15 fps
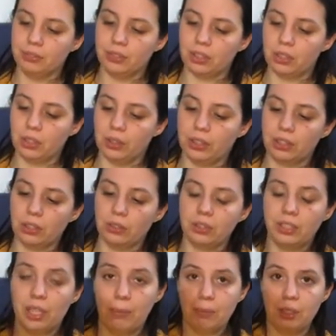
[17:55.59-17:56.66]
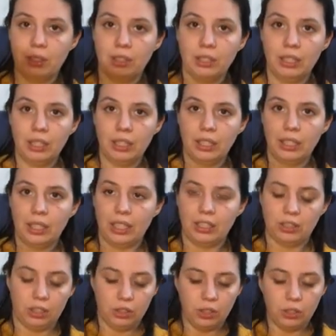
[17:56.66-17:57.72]
So it's concept,
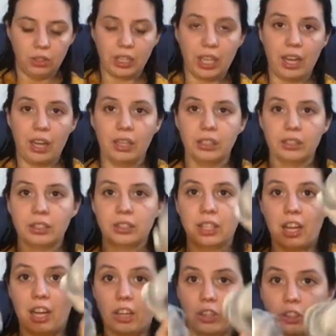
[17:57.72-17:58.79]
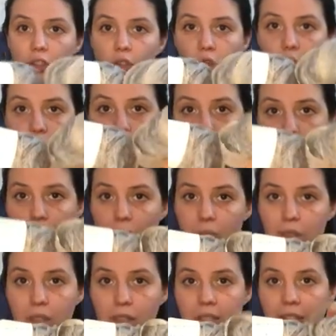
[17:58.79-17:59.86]
it's yoga. I got two balls
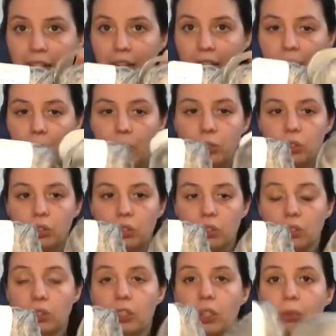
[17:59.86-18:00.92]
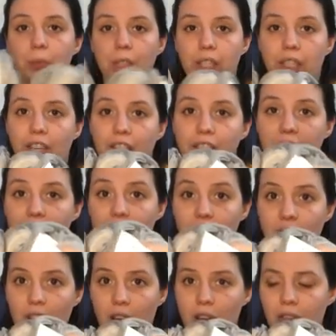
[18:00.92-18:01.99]
and I want to do a really nice
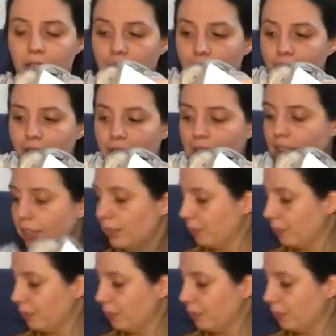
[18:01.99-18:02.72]
scarf with it.